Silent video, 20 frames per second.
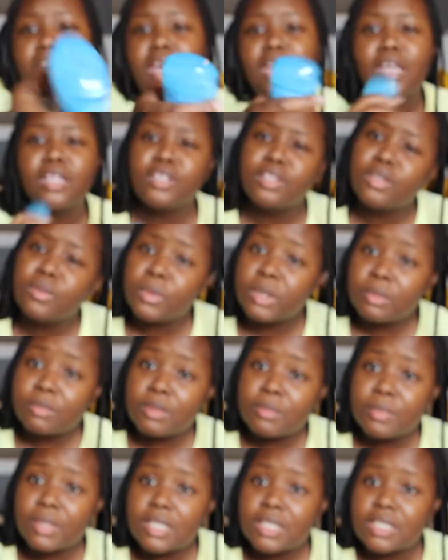And you don't wanna
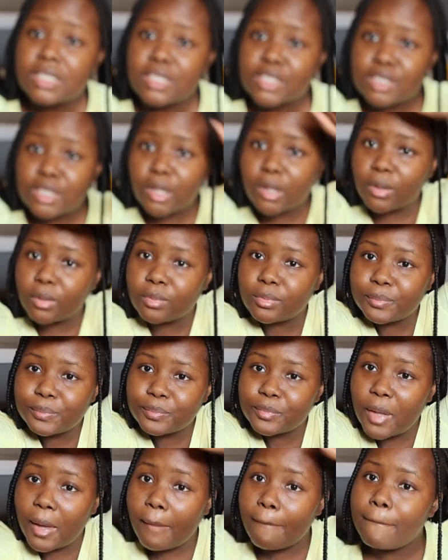be musty, so
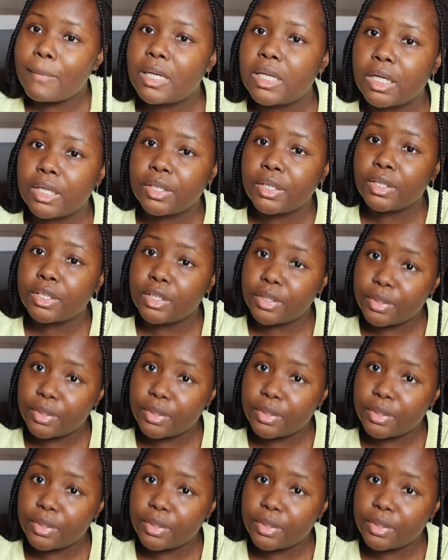put on your